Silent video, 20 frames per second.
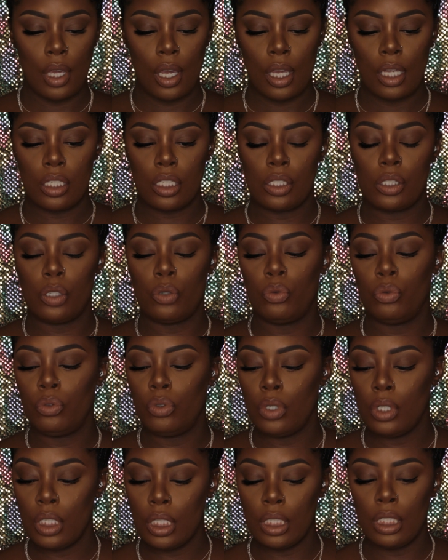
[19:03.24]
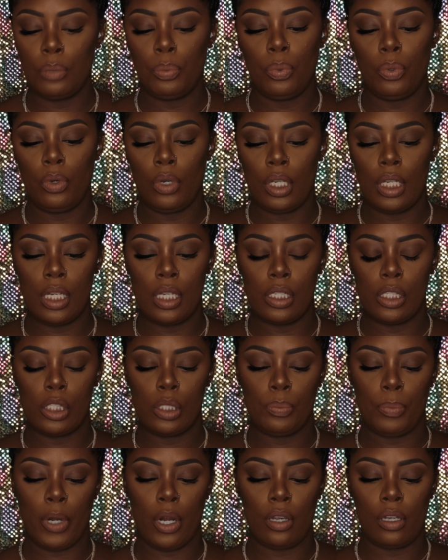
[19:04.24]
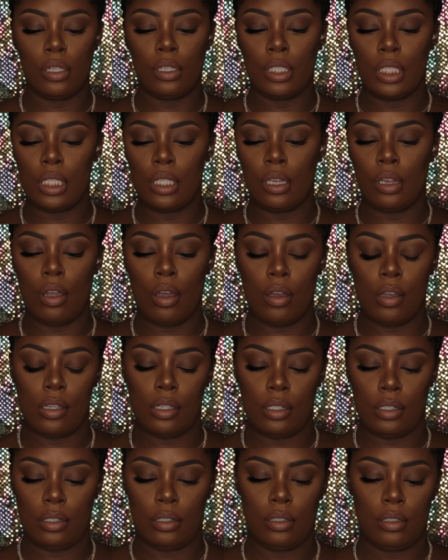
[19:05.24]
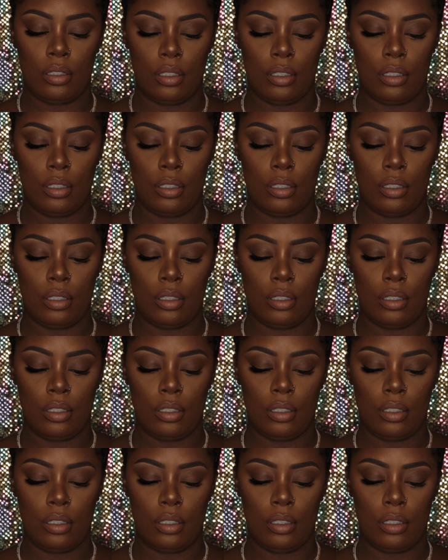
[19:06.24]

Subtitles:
Just a really pretty sparkly gloss.